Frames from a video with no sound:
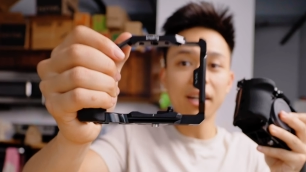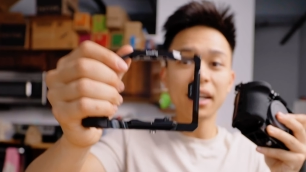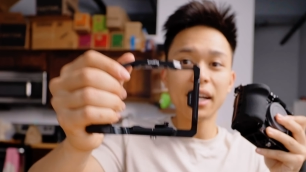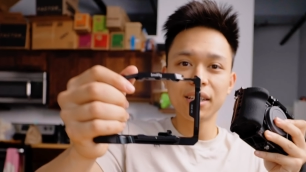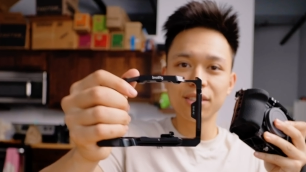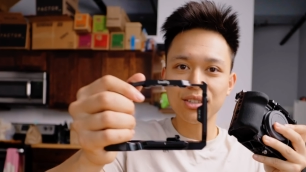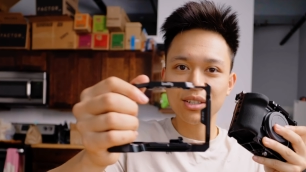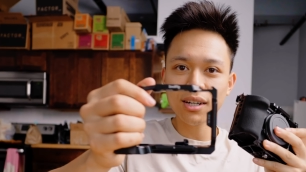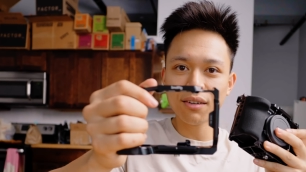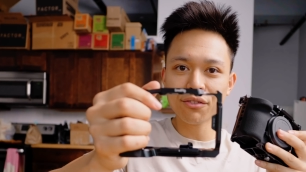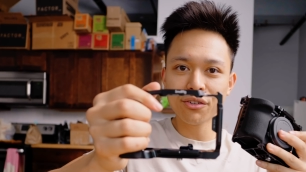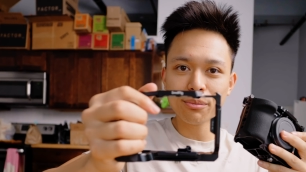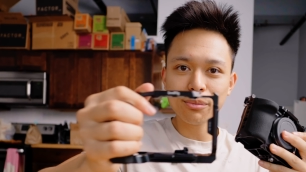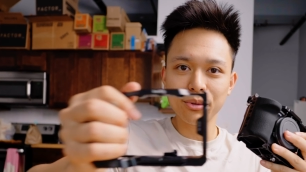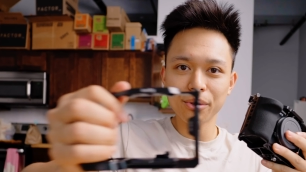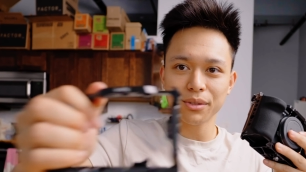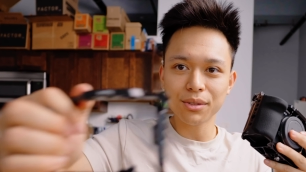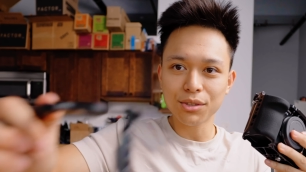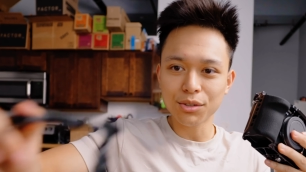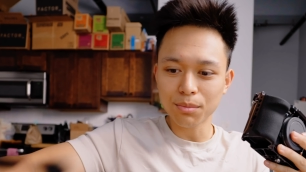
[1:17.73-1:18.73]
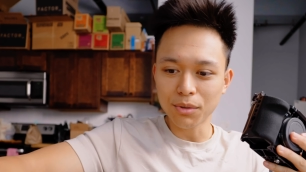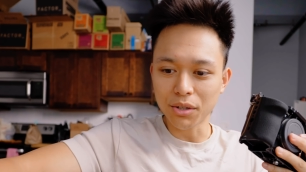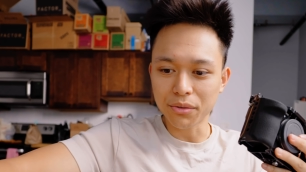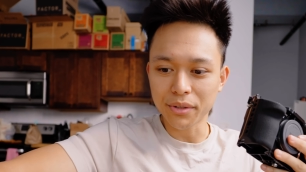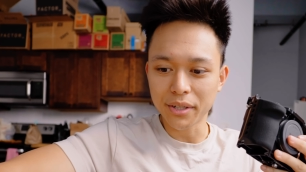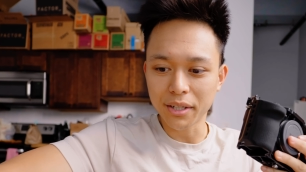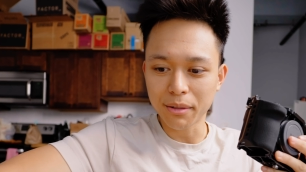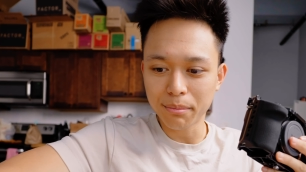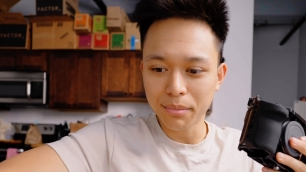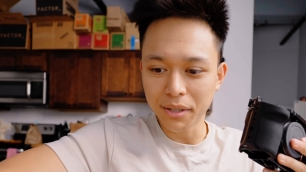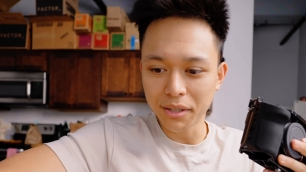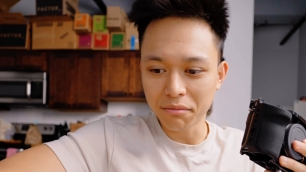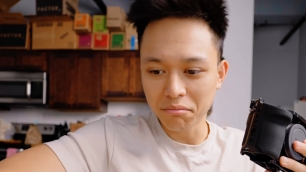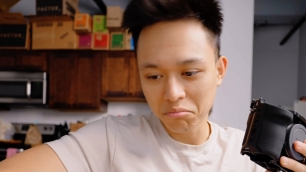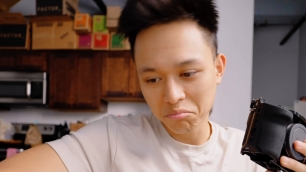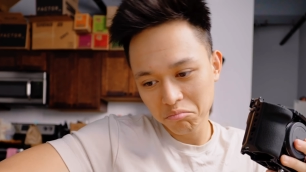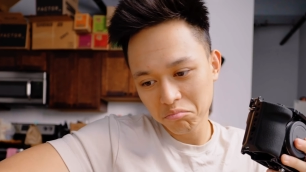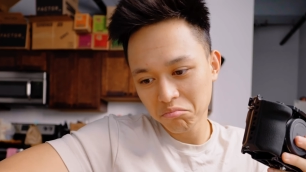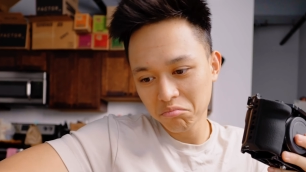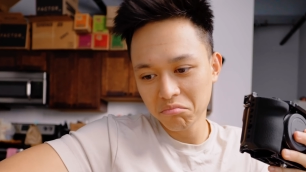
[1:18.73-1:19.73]
as comfortable as a small rig, but
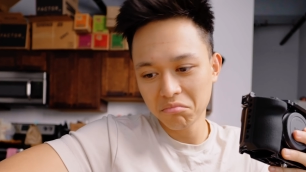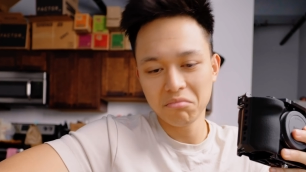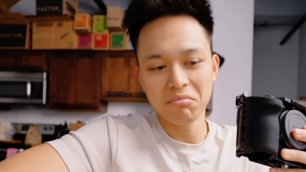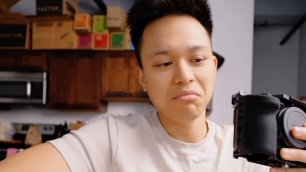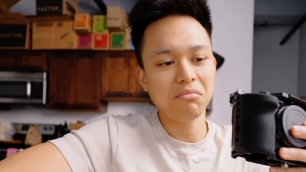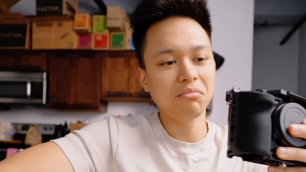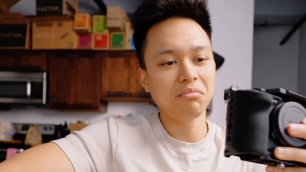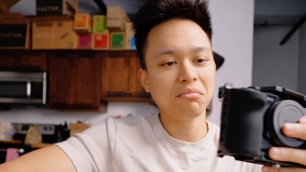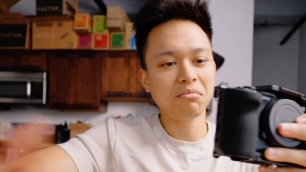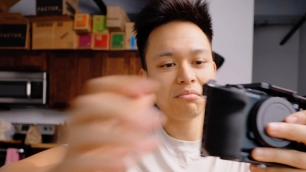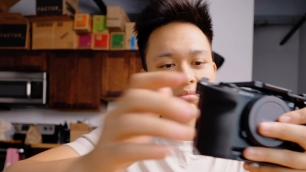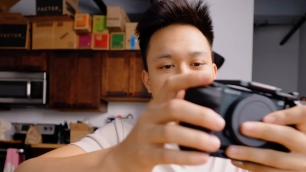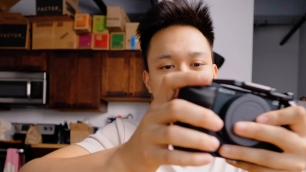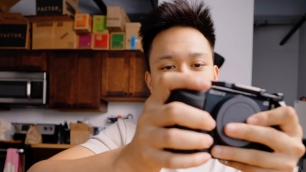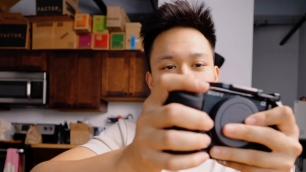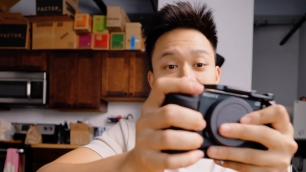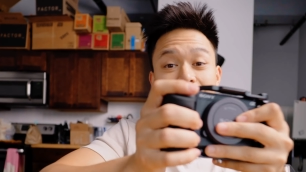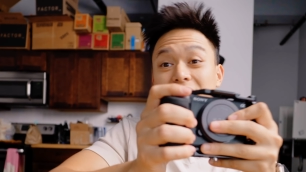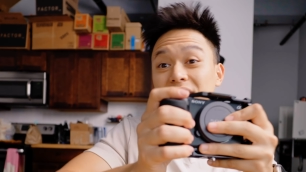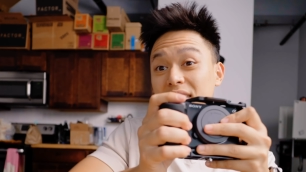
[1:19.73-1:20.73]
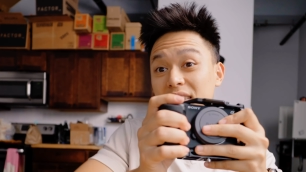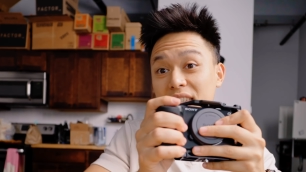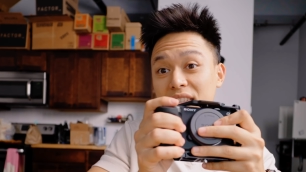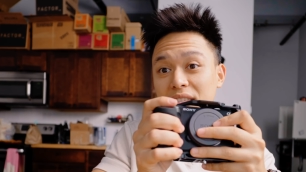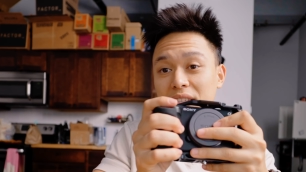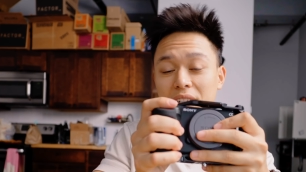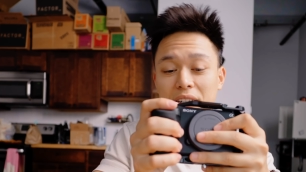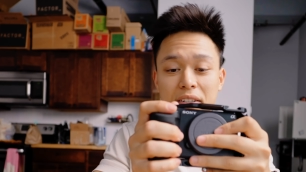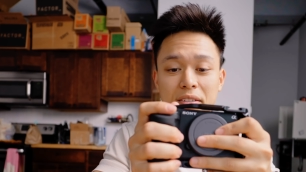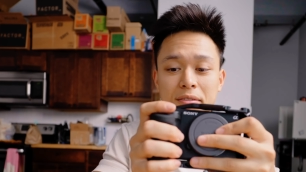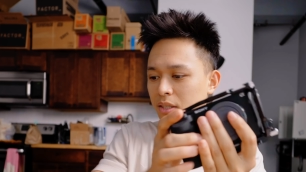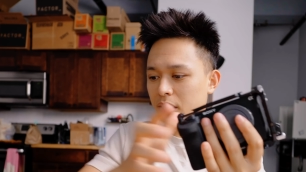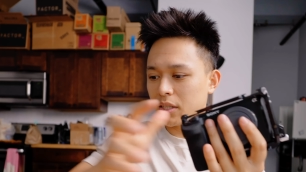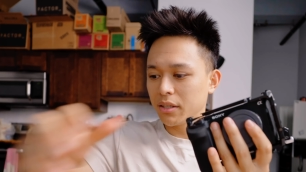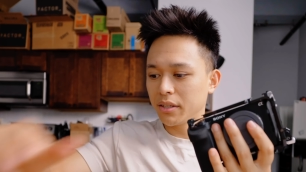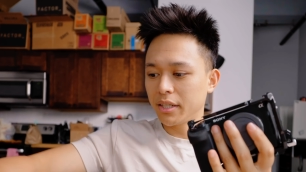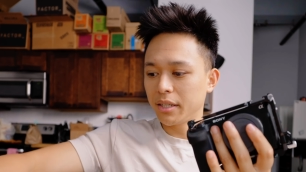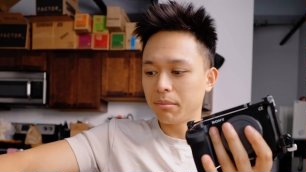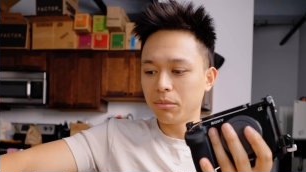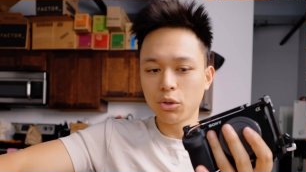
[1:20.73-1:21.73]
it's nice that it's there. All
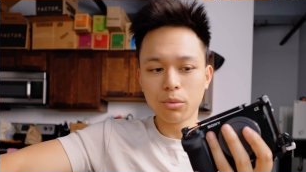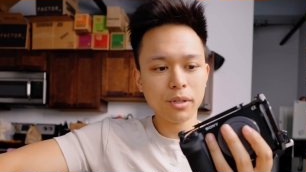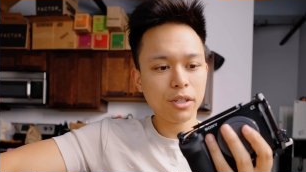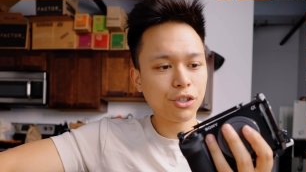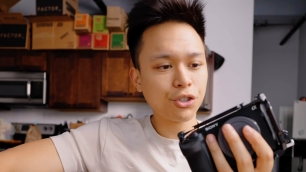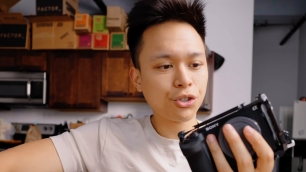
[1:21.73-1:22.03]
right, moment of